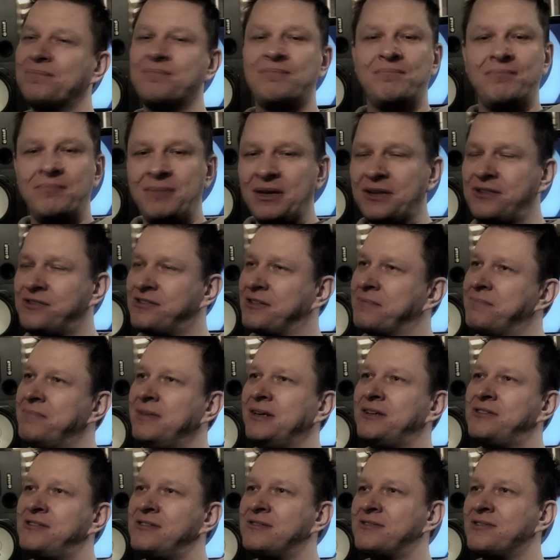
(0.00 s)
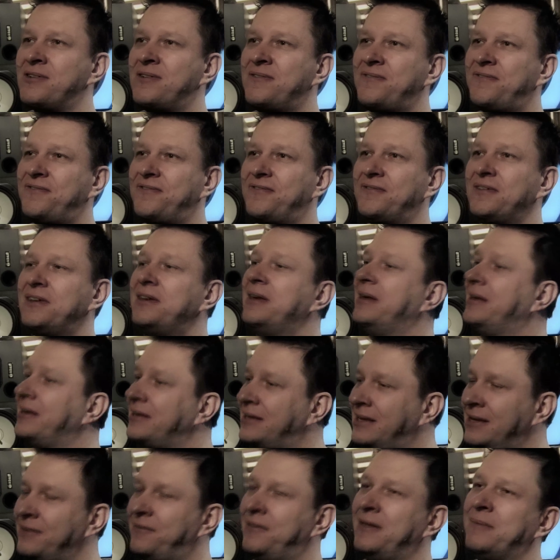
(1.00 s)
mix some mixes off,
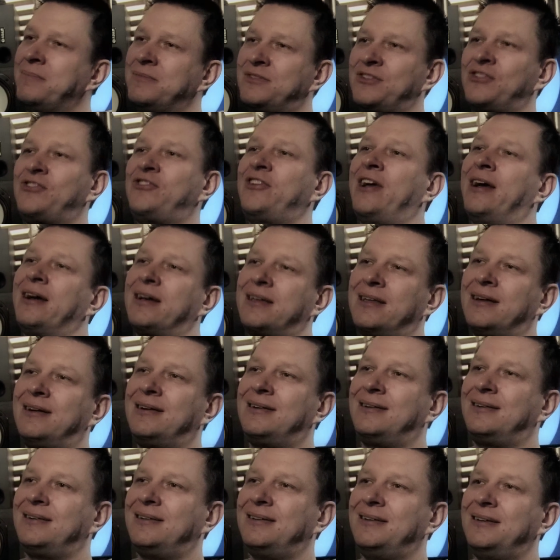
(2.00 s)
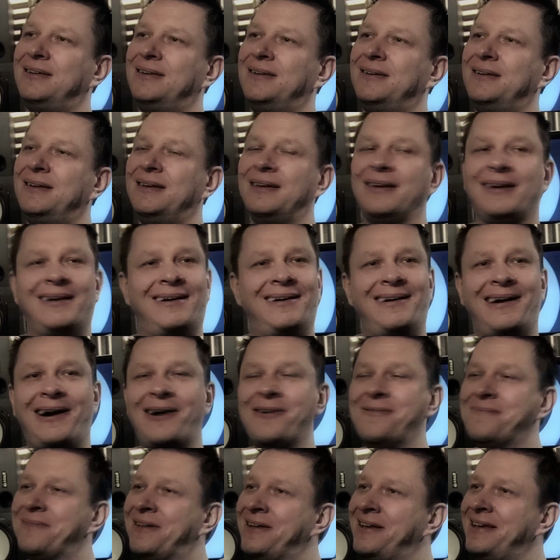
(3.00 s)
give them to Shaka,
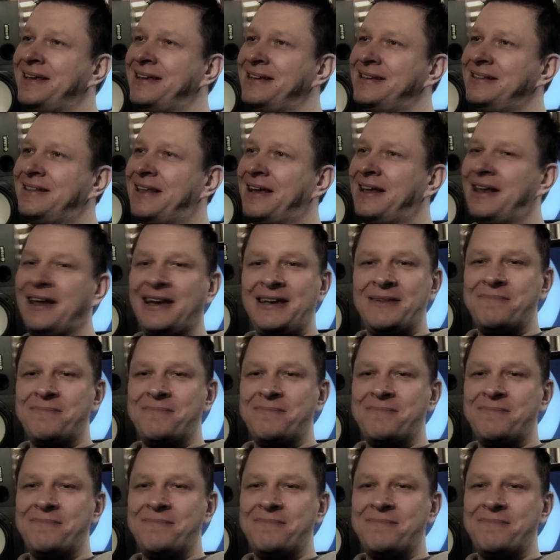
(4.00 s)
hope that they